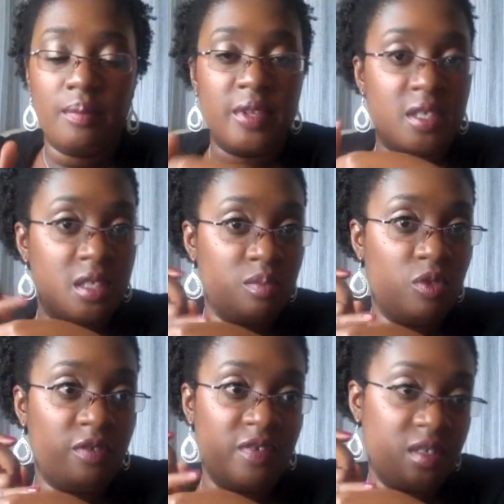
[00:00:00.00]
This is
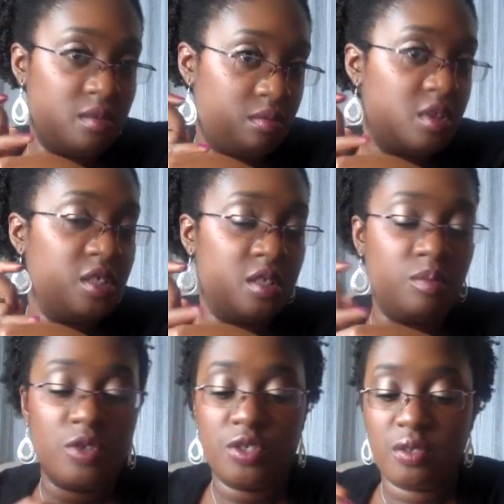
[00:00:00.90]
more of a
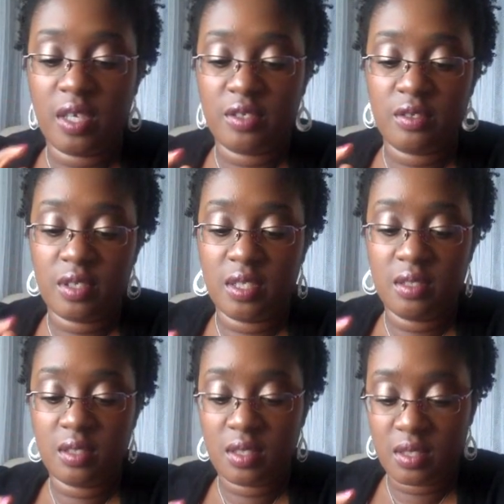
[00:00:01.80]
tinted moisturizer
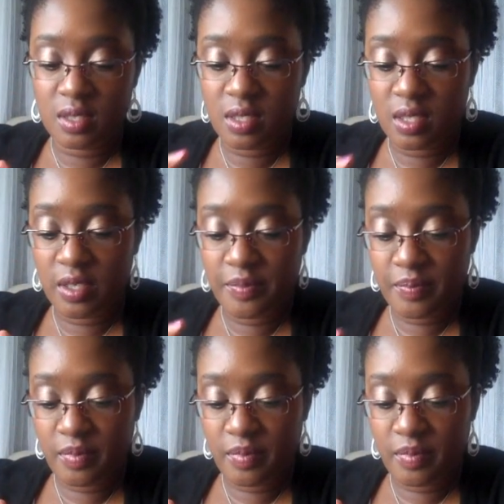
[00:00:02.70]
consistency.